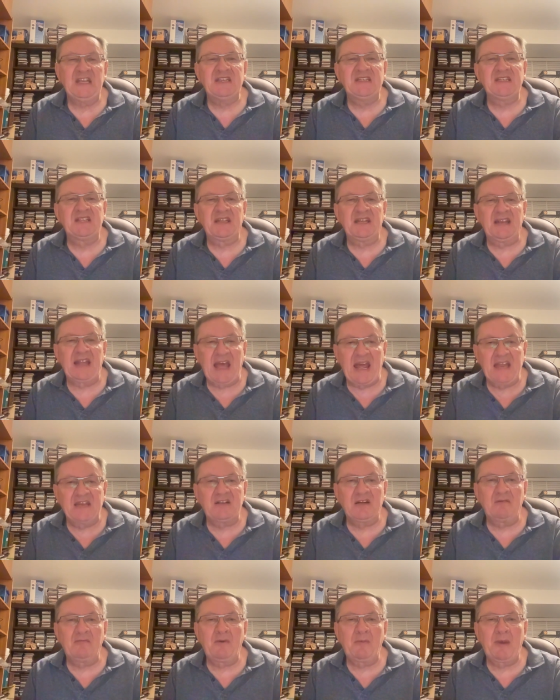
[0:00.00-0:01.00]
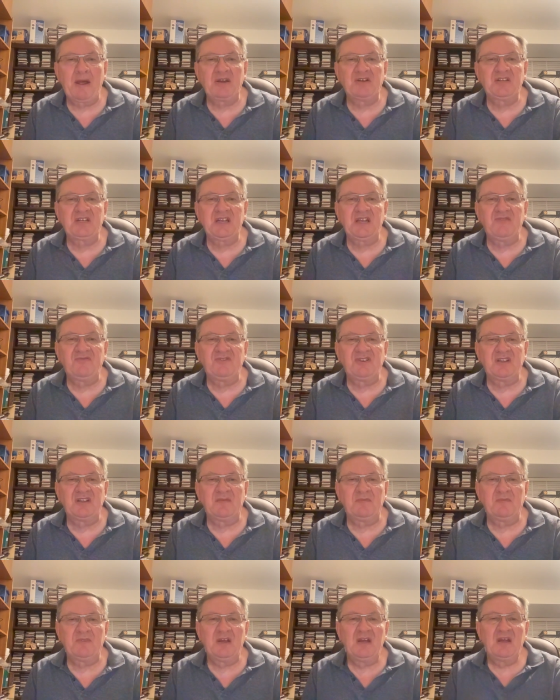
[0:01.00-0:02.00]
into the land I'm about to give to
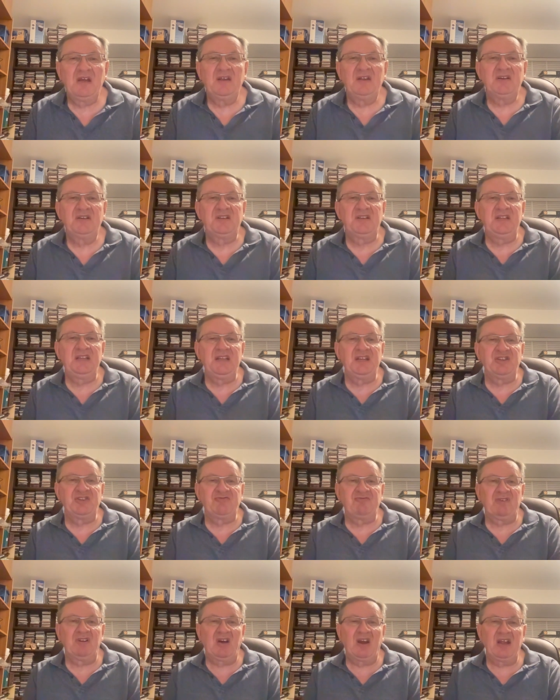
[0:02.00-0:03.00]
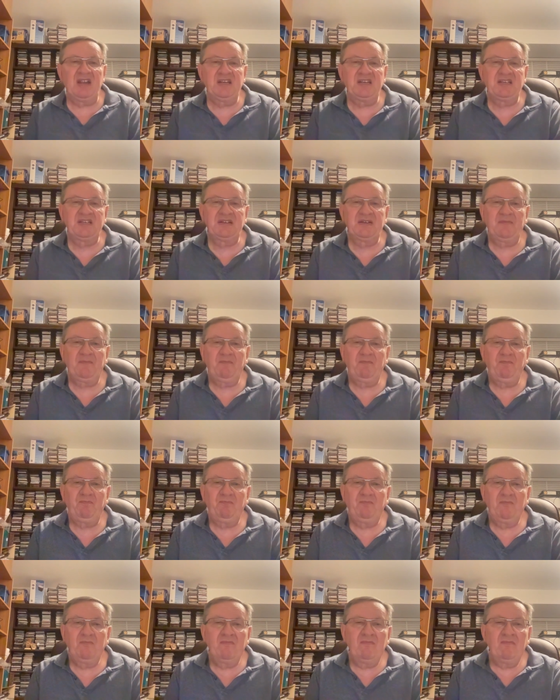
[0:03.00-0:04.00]
them, to the Israelites.
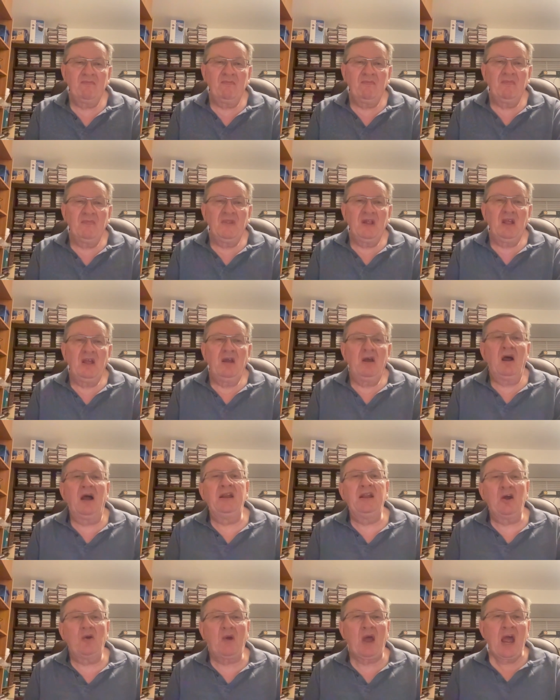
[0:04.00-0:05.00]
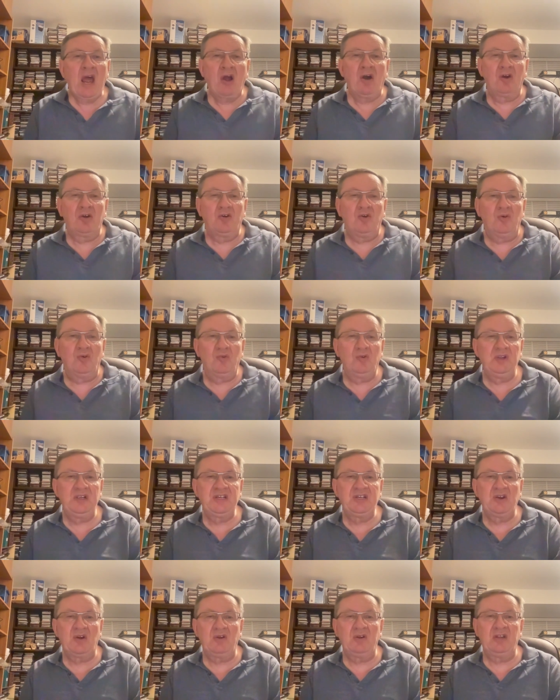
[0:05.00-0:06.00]
I know our call
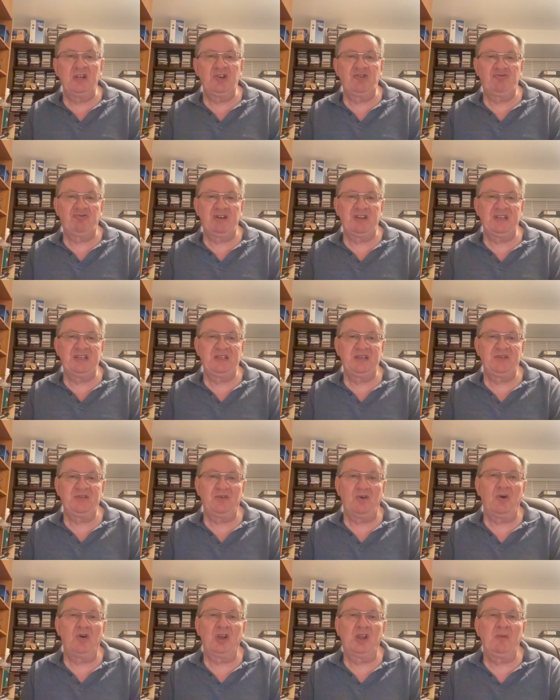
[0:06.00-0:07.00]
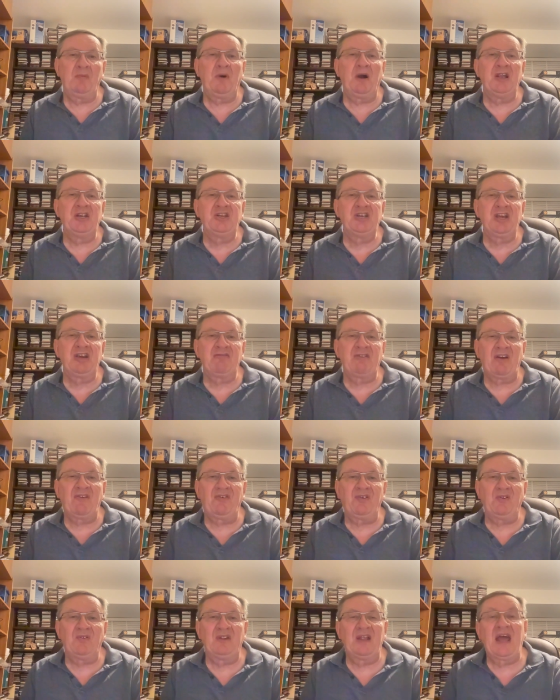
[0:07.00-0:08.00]
is not literally to occupy
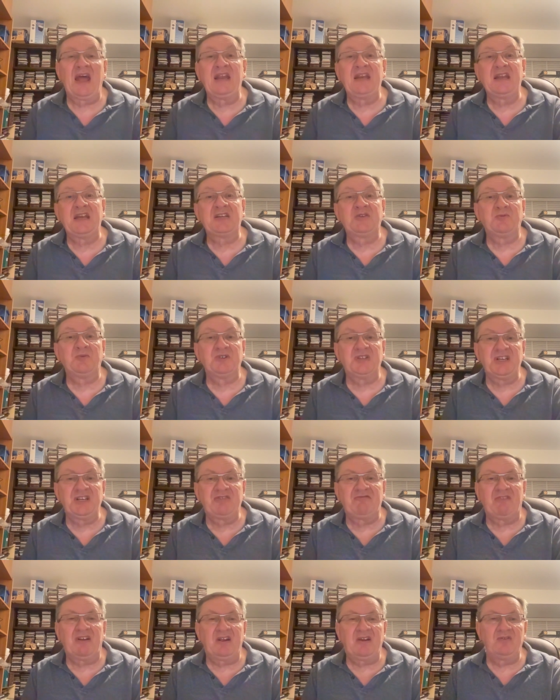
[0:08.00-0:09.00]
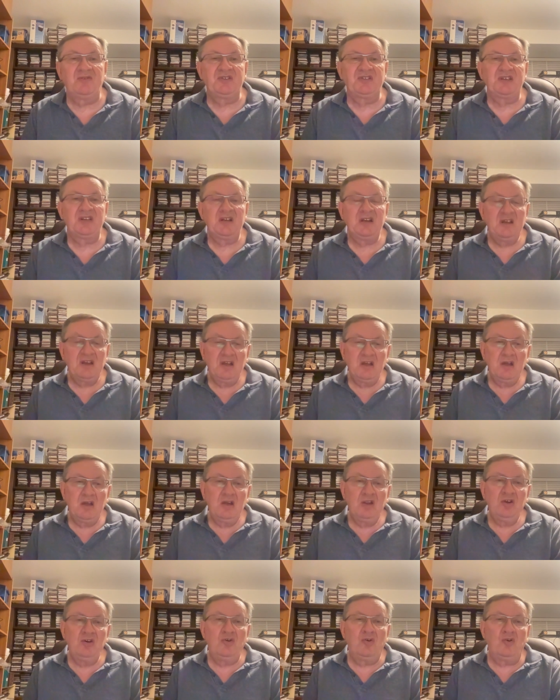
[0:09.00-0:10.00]
geographical land, as was Israel's,
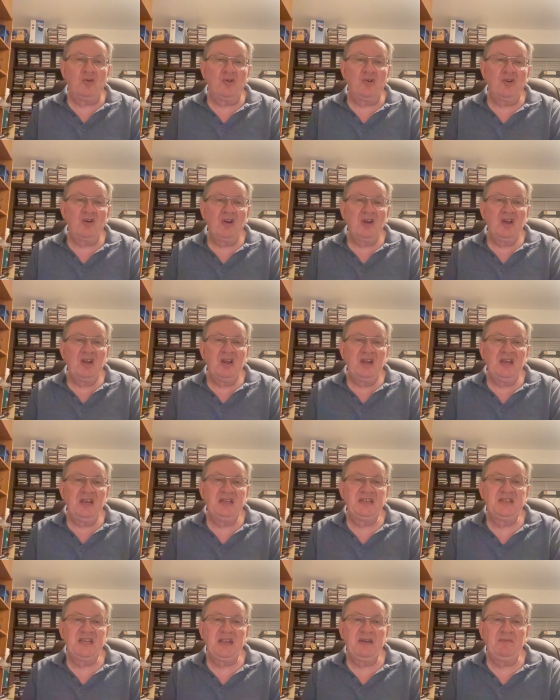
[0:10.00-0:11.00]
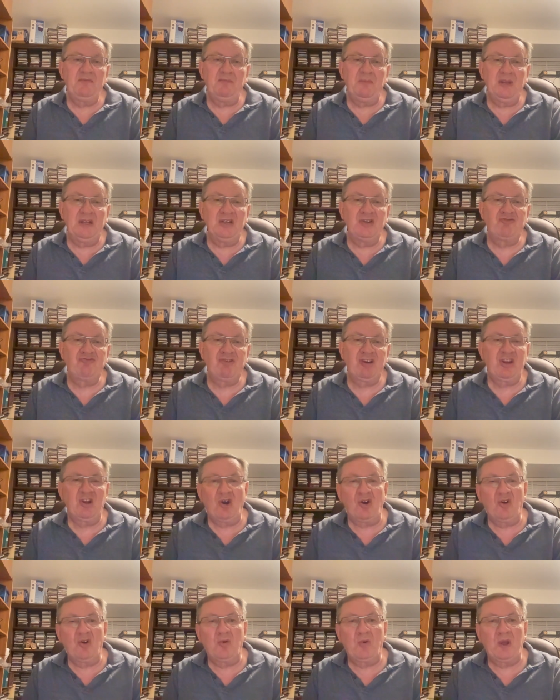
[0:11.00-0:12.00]
nor is it military
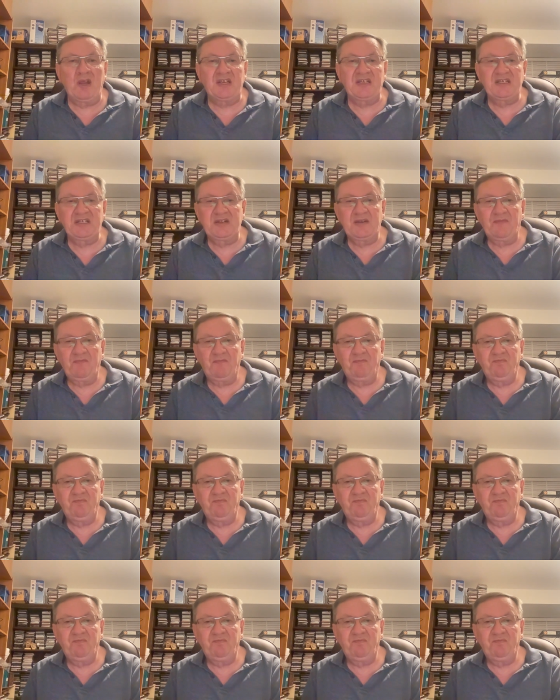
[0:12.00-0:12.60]
conquest.